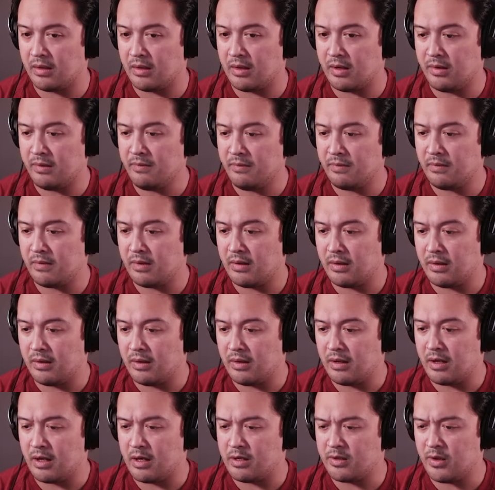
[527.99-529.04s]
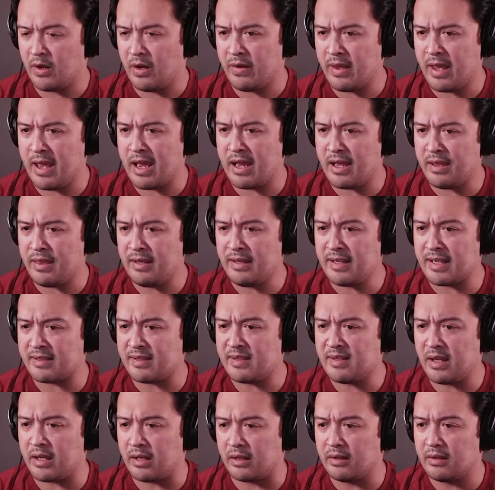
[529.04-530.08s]
No? So, okay, I think
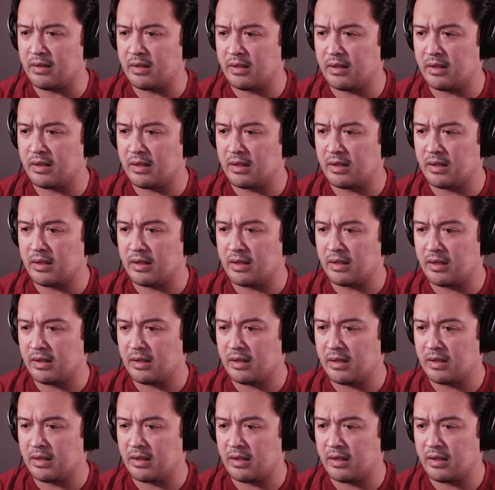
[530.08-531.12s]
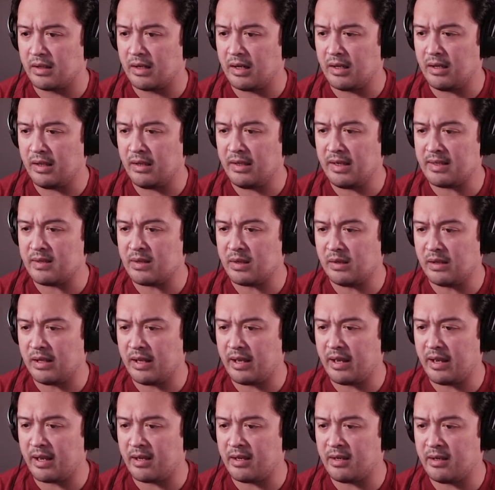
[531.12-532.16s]
that's it. I think that's all
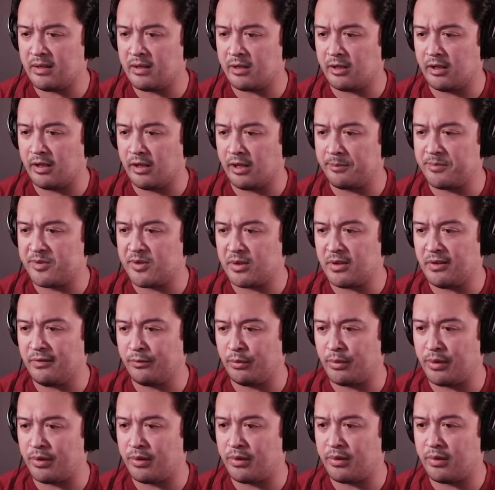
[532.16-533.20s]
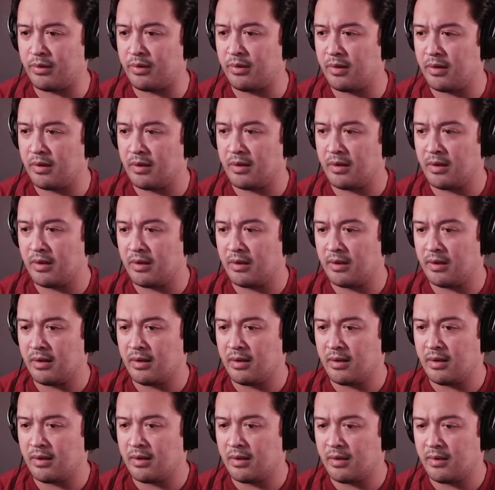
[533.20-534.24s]
I can uh, observe with
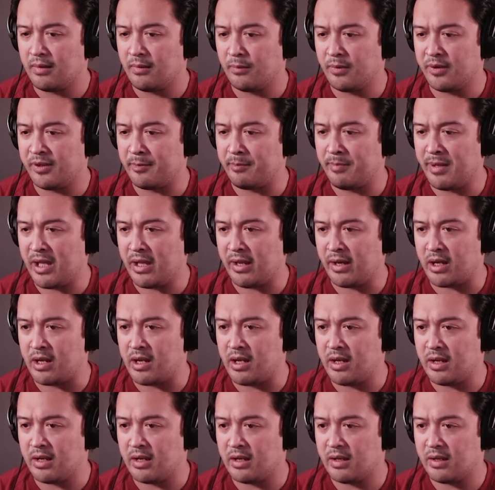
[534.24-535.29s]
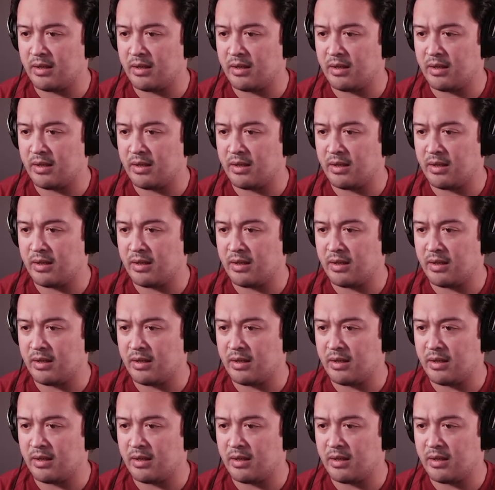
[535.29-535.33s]
with the body.